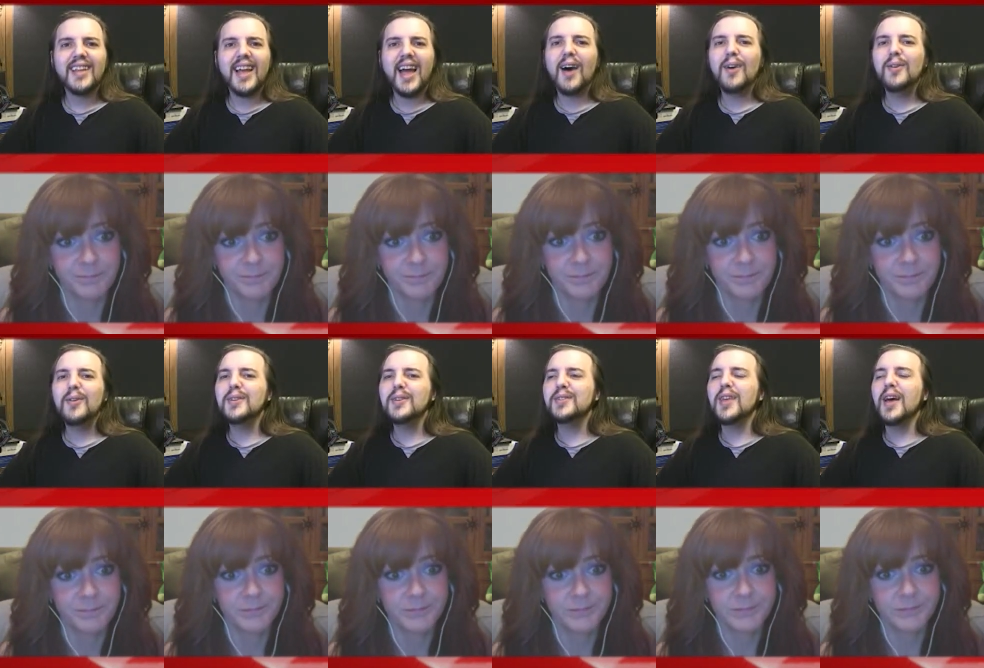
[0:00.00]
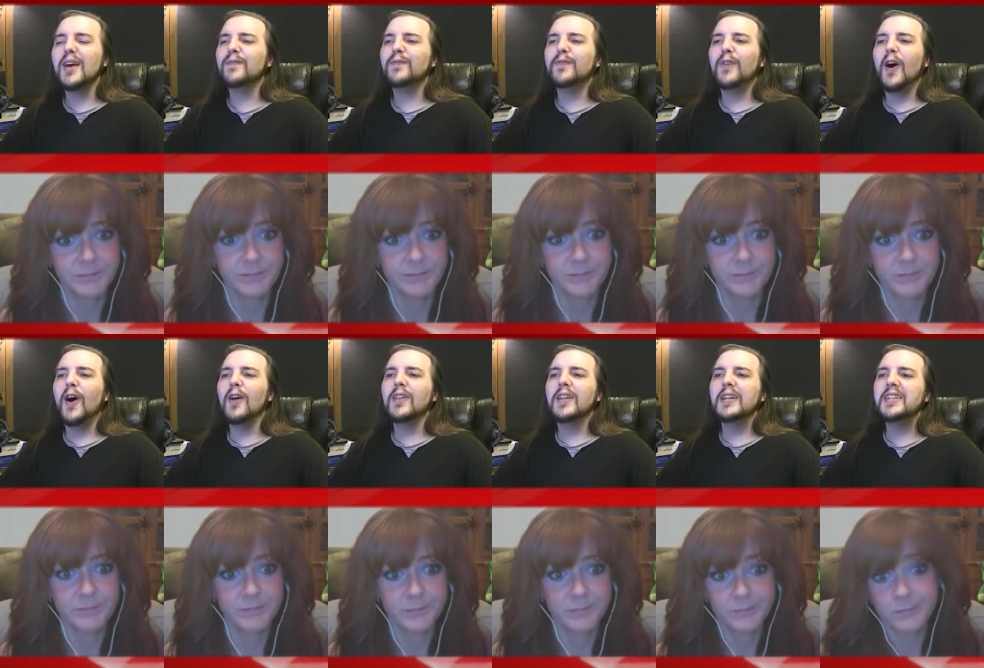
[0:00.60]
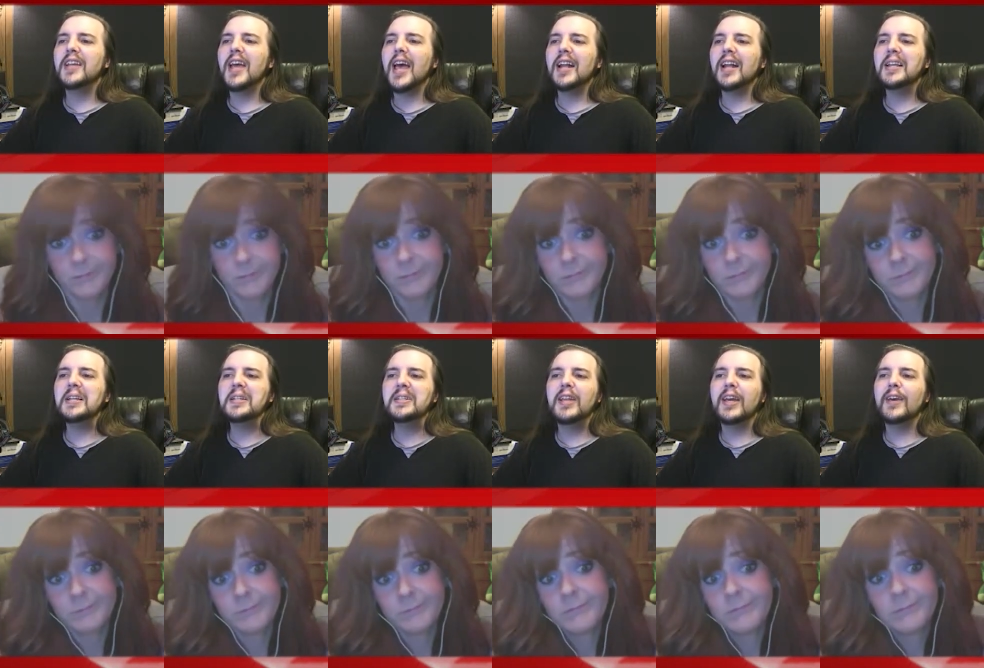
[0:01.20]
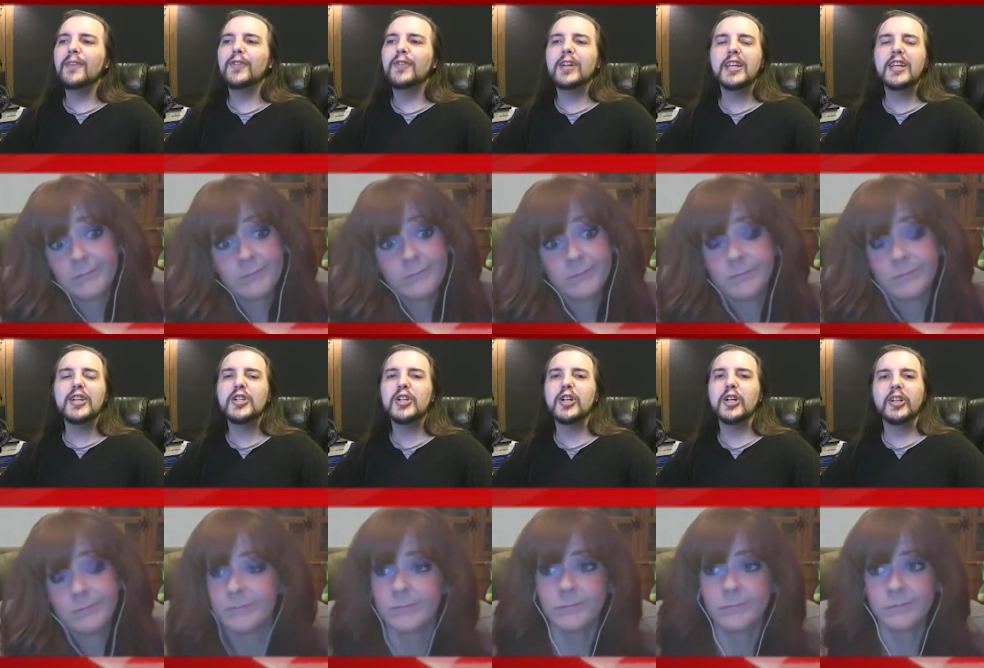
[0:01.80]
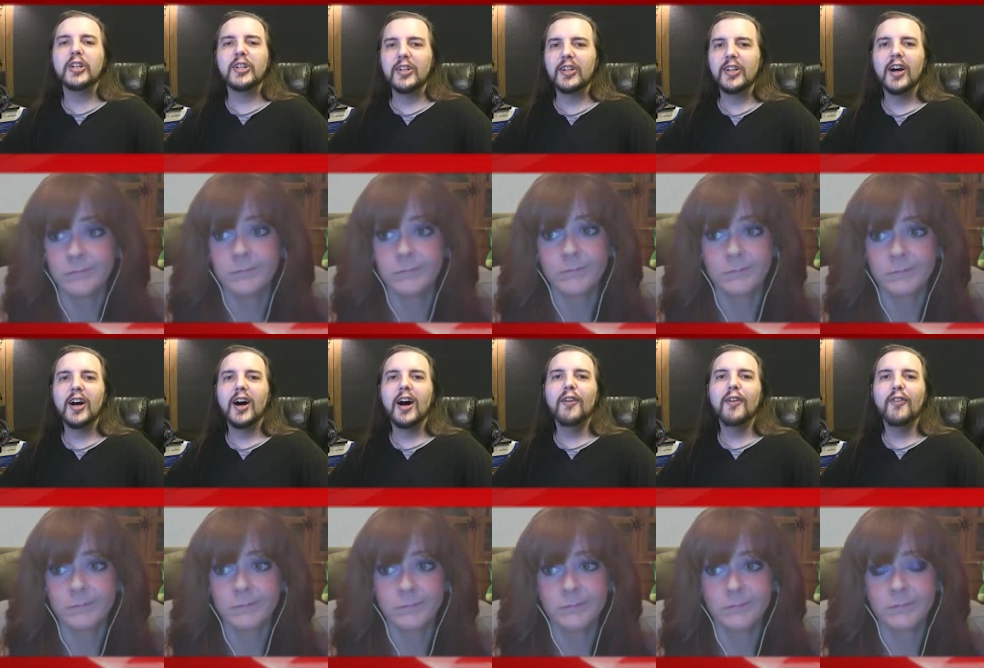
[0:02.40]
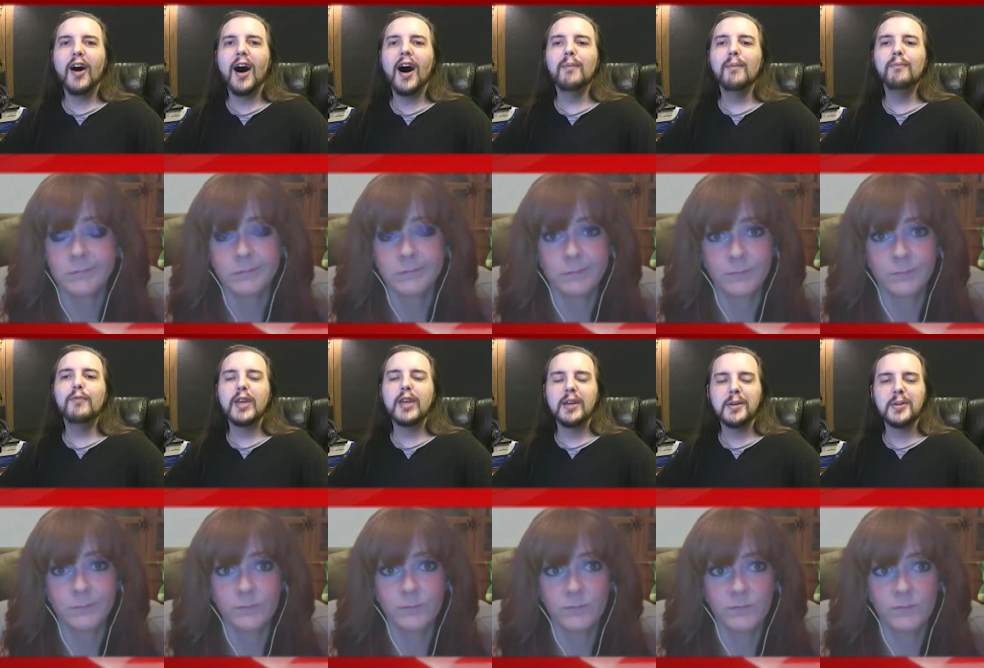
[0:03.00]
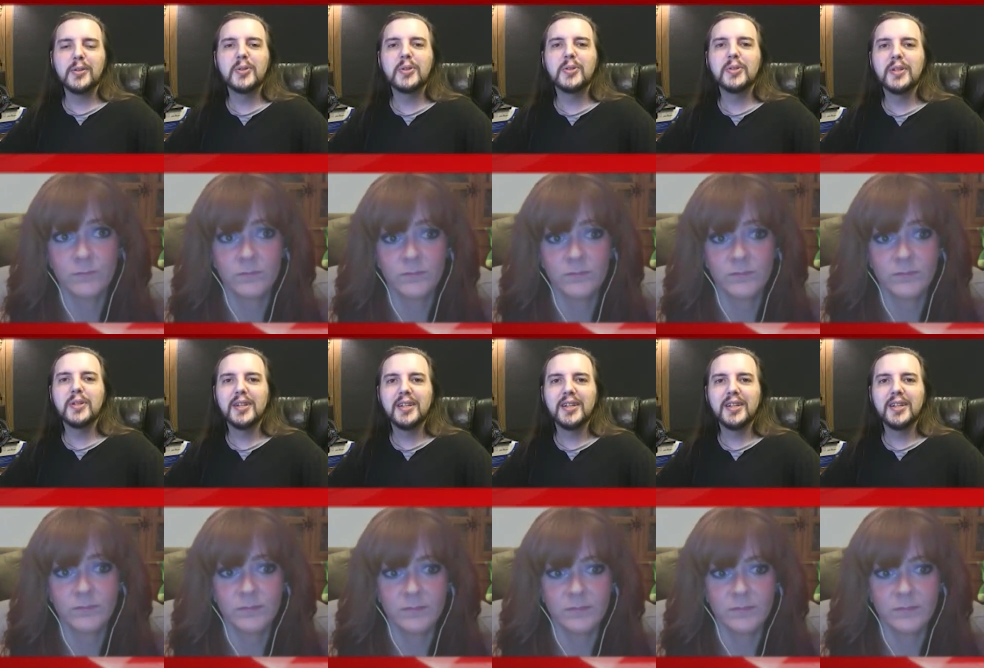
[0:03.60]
Speaker 1: How does that fall into any definition of obvious?